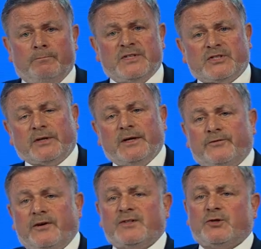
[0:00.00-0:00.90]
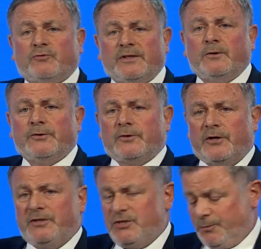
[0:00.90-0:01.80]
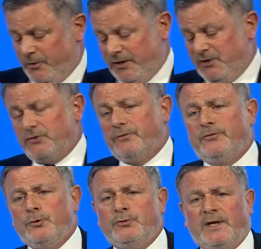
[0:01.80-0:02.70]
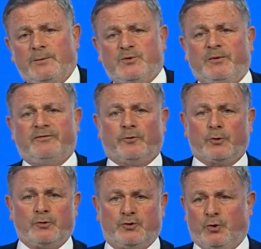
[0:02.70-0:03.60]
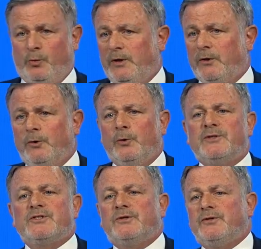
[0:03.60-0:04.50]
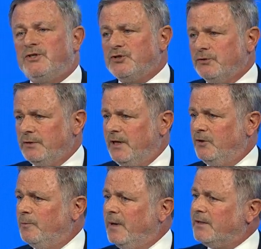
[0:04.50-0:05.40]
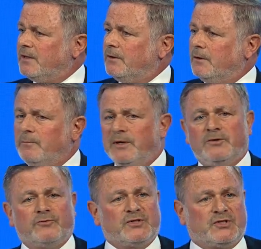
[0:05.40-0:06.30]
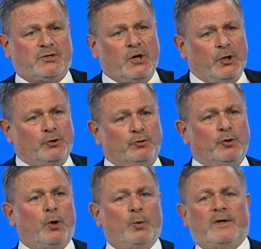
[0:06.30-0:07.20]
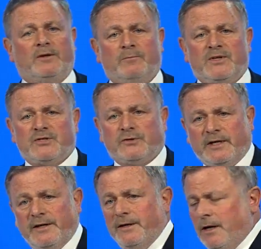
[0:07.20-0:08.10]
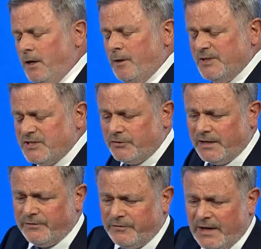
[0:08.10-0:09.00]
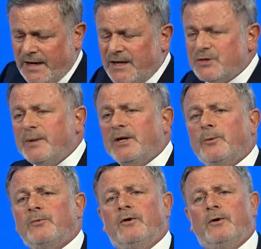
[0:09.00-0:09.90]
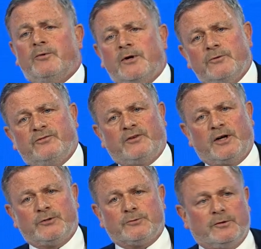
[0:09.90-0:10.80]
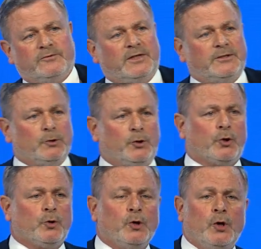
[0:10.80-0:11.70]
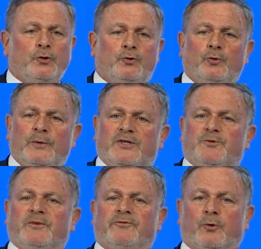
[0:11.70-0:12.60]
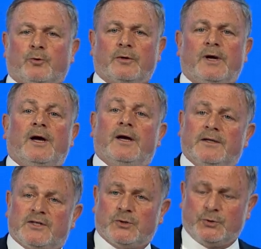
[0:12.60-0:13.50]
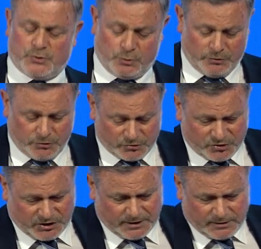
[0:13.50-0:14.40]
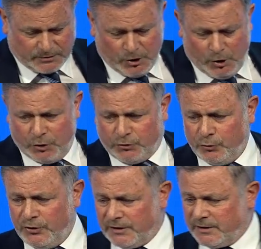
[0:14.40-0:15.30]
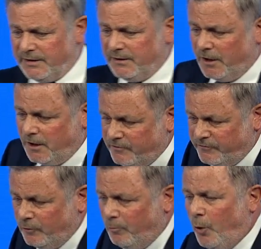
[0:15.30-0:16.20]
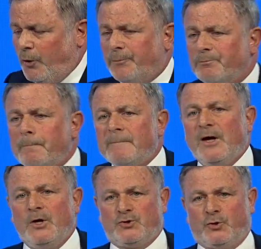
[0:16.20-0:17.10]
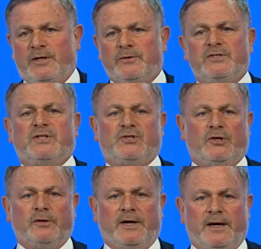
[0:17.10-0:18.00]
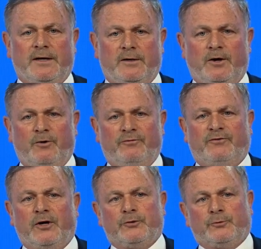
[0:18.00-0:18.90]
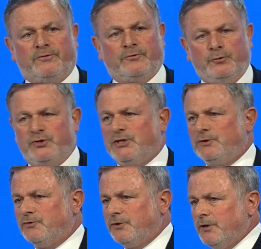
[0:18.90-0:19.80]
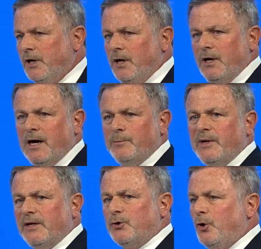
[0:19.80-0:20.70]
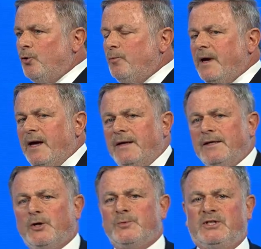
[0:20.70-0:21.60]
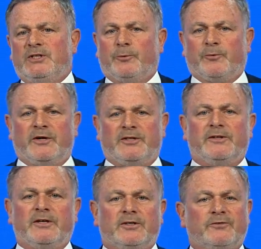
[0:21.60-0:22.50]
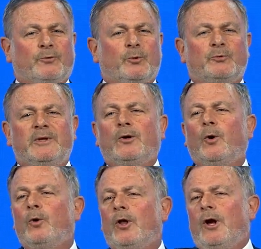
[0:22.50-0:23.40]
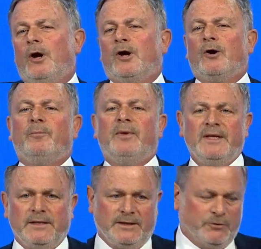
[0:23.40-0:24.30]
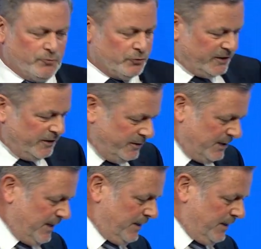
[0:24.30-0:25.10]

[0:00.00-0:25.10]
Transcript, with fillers: Mr. F has already undergone this operation a few times before, so we can know his condition, and you might uh, be interested to know that Mr. K, uh, Mr. F has become the proud father of a little girl two weeks before, and he has also another child, a two-year and a half boy. So here is this young guy, father of two children, happy at home, and he comes in the operating theater for what we call a completely routine